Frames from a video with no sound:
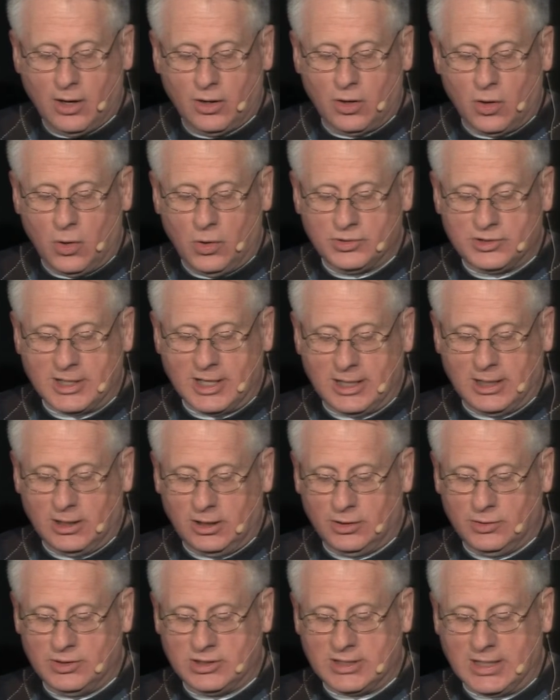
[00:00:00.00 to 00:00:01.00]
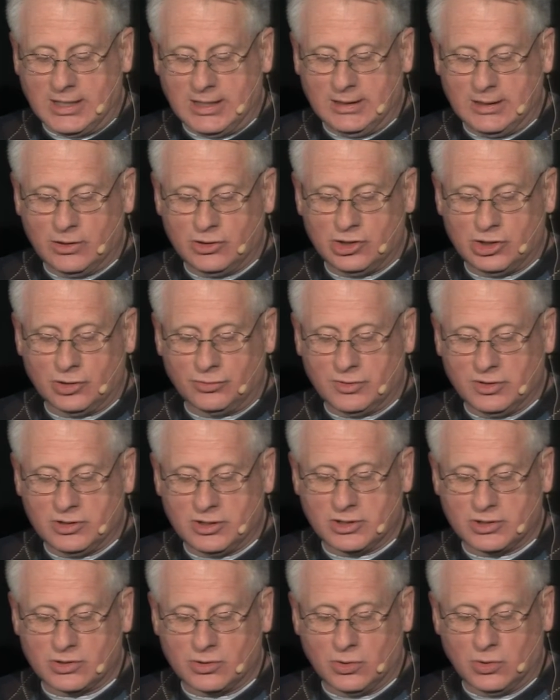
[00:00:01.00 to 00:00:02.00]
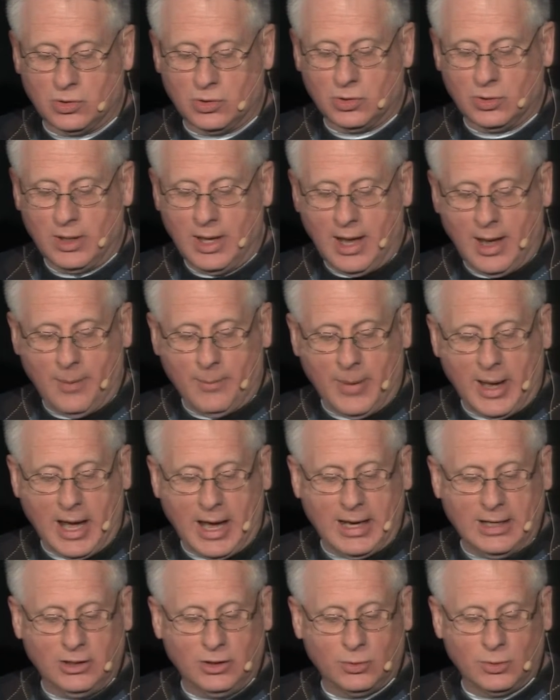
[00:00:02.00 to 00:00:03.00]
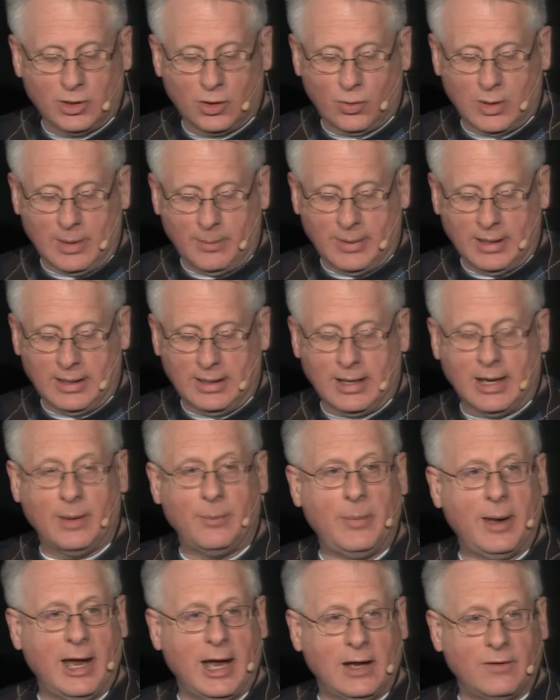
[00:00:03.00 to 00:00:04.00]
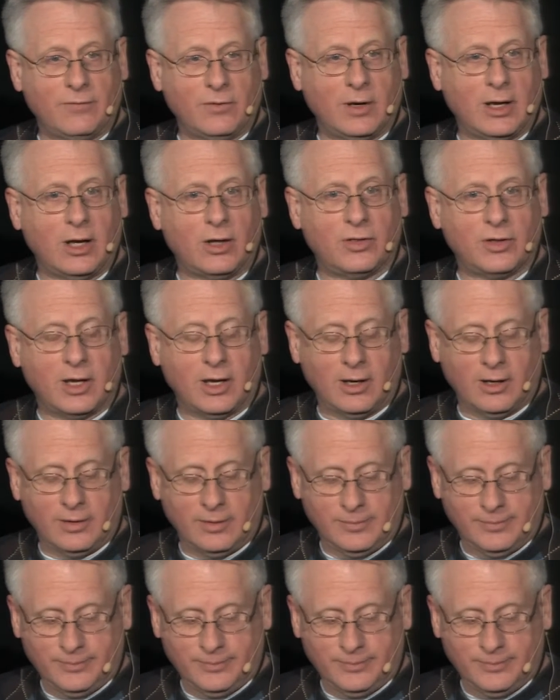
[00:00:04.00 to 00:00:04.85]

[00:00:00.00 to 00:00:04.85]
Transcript: that include sending their children to school, buying new equipment, and paying for health care.